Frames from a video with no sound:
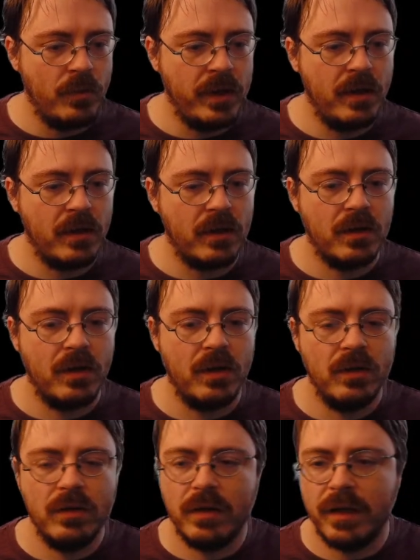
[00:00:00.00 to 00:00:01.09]
We are
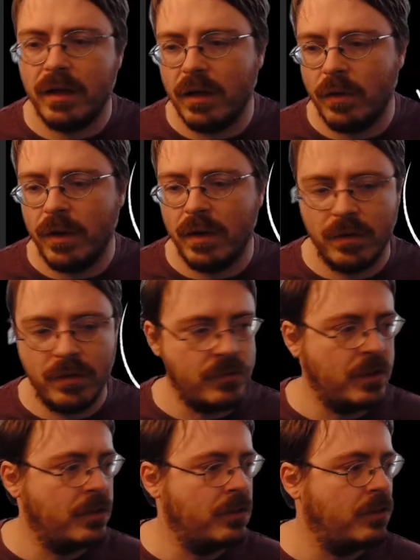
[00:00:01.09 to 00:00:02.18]
currently going
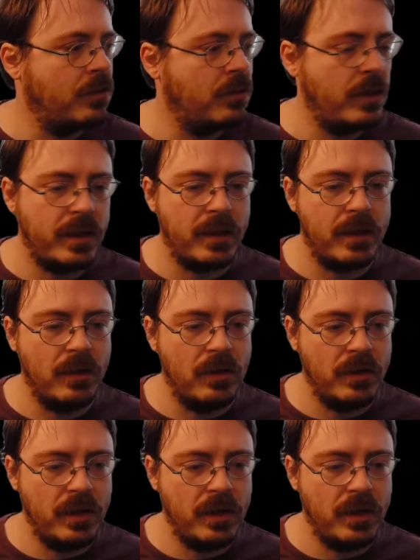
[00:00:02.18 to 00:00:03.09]
through and